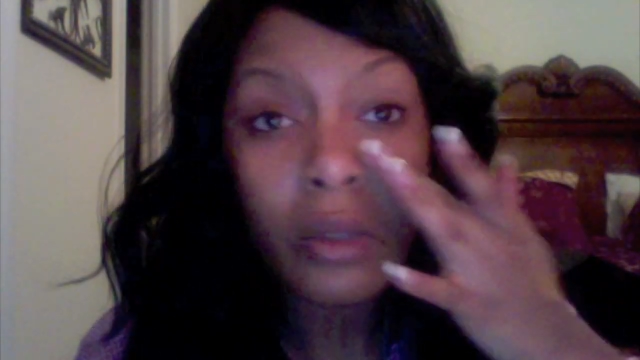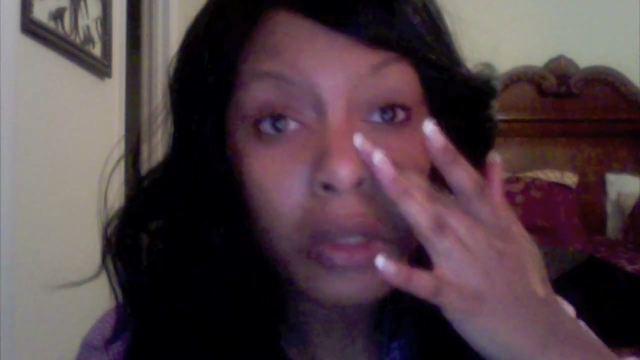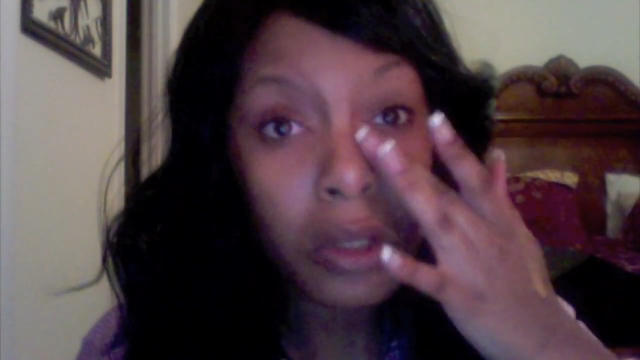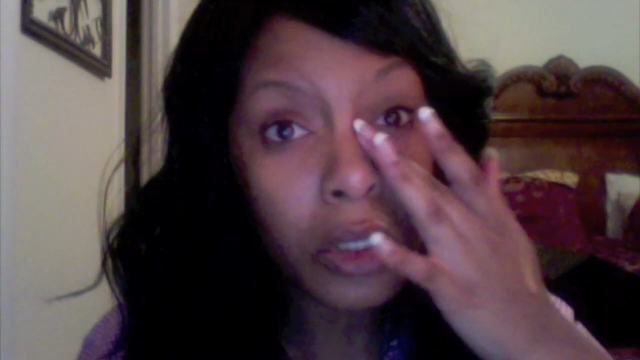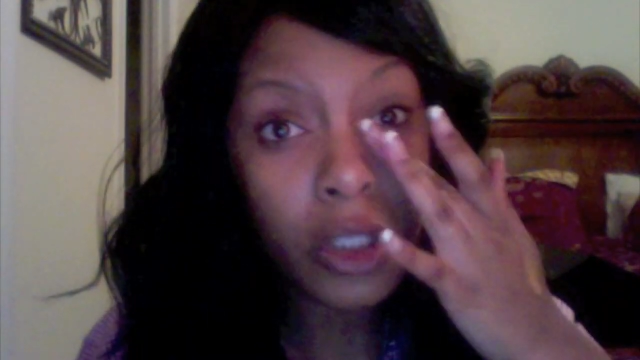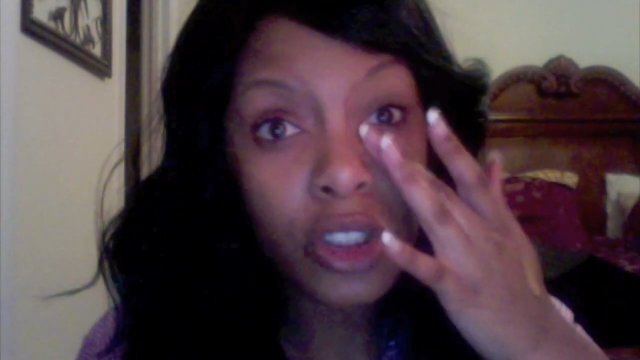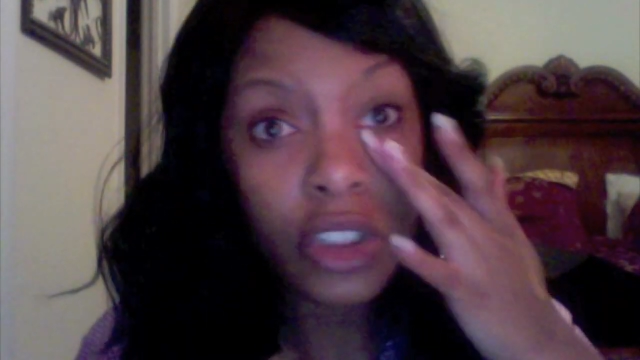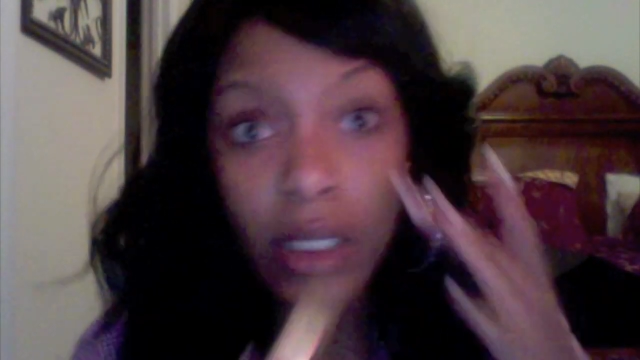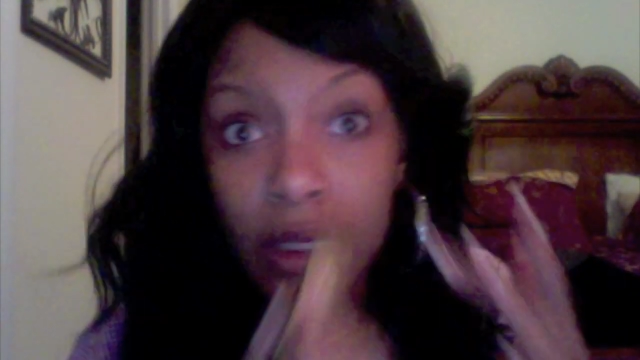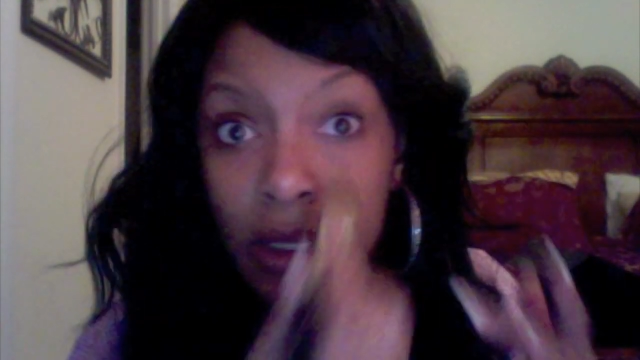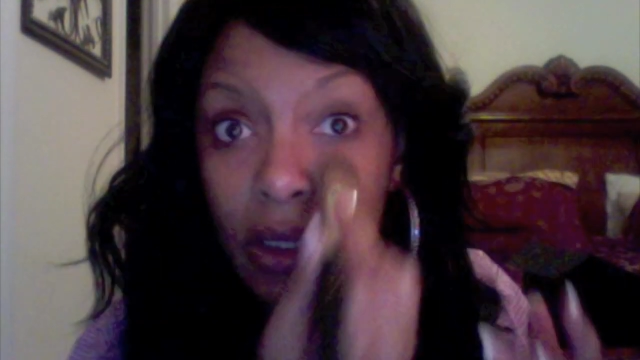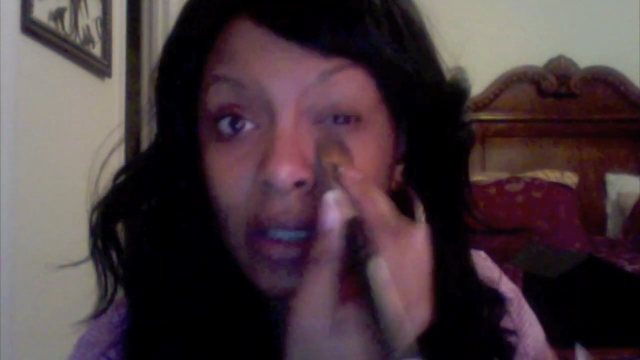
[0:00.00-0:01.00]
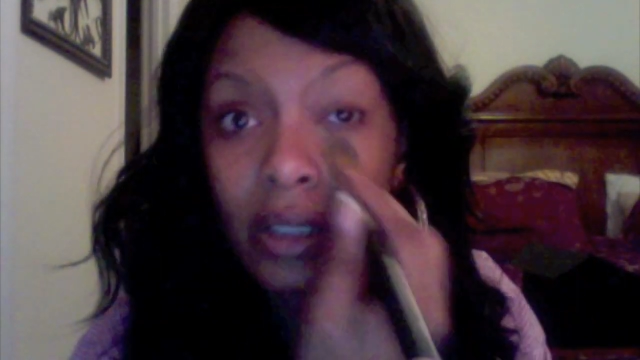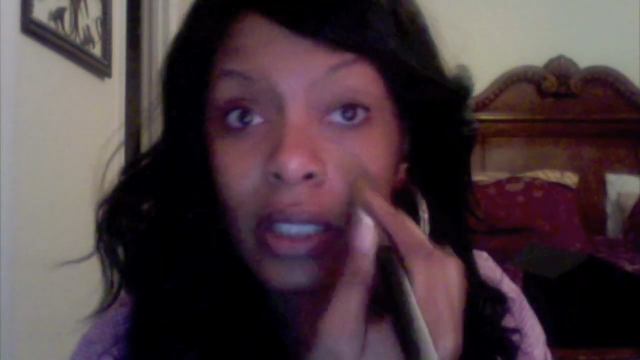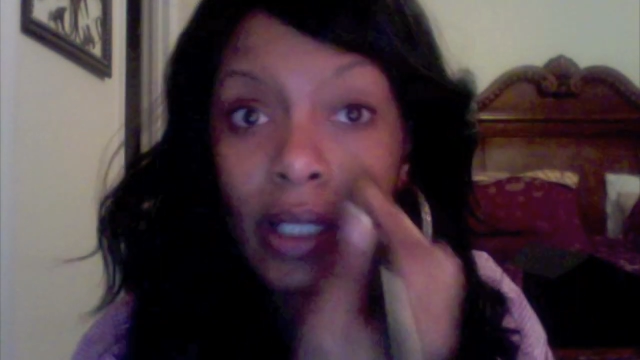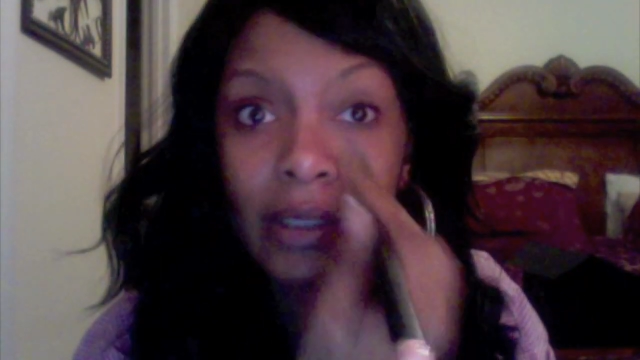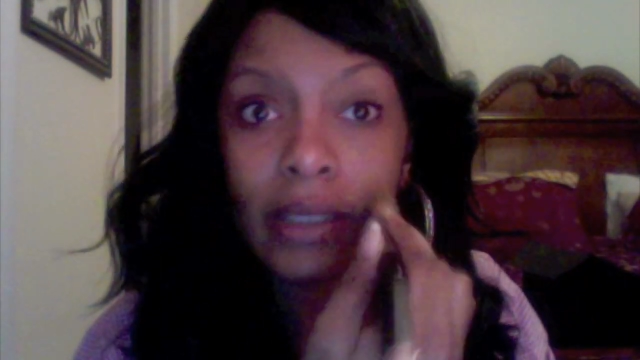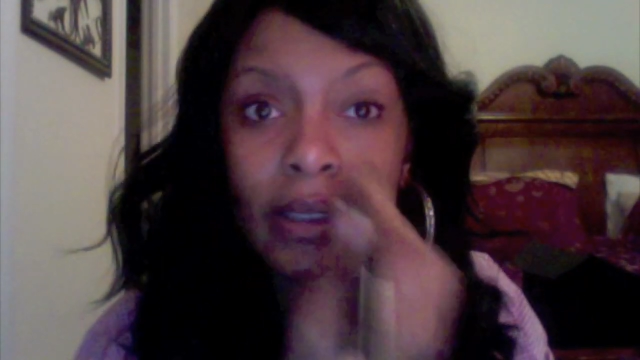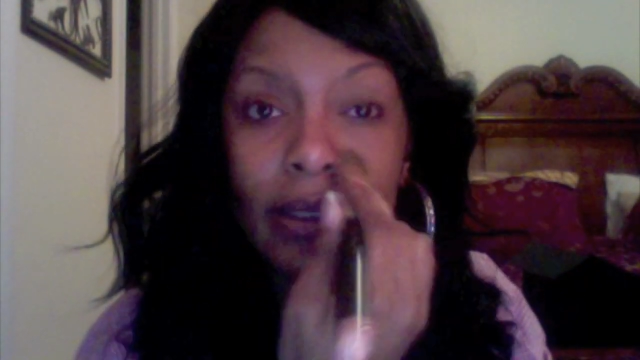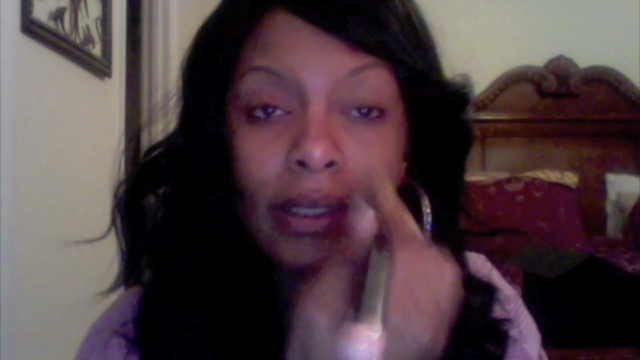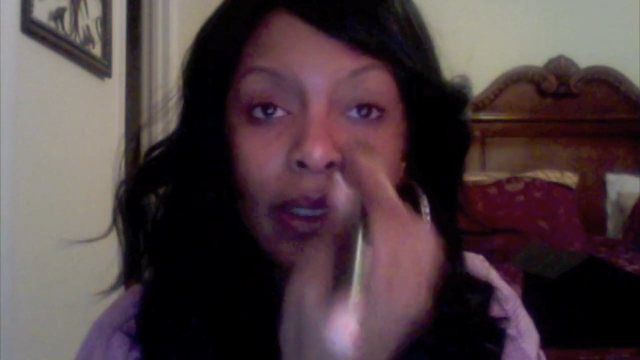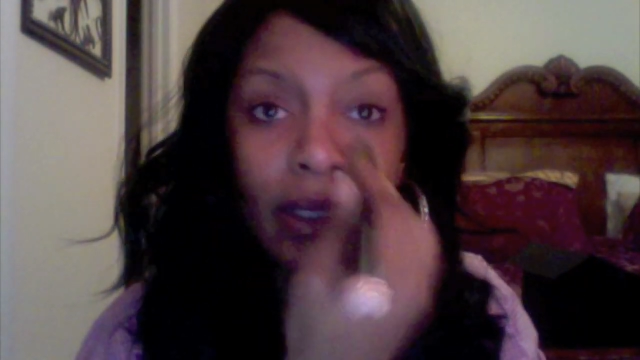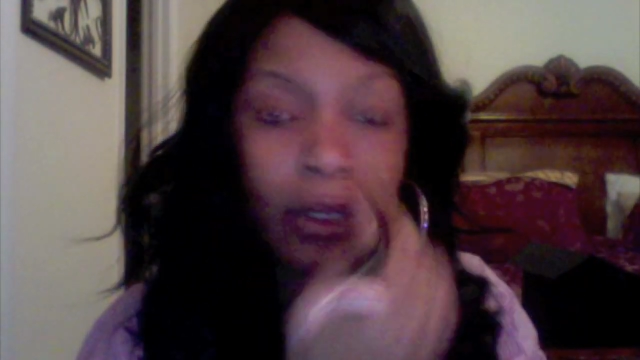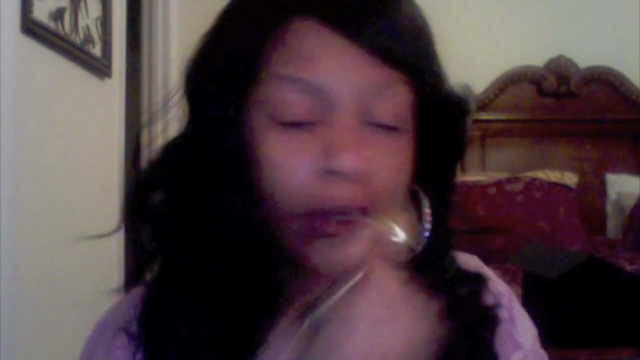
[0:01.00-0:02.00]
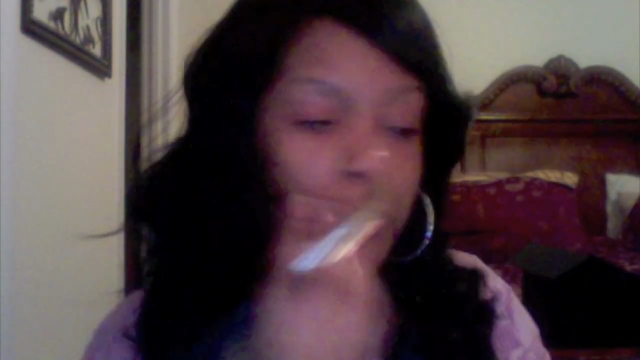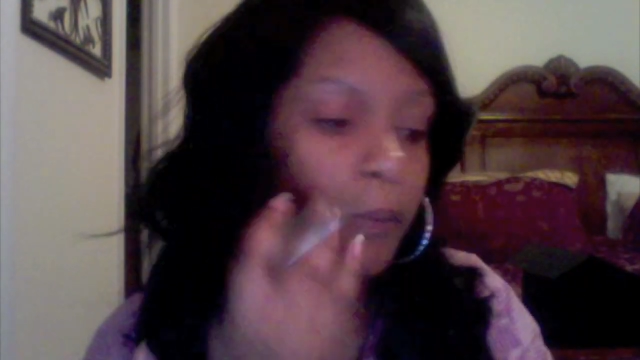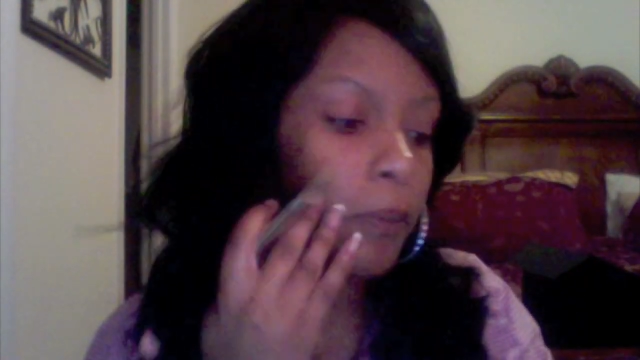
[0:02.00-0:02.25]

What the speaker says: good justice as a concealer.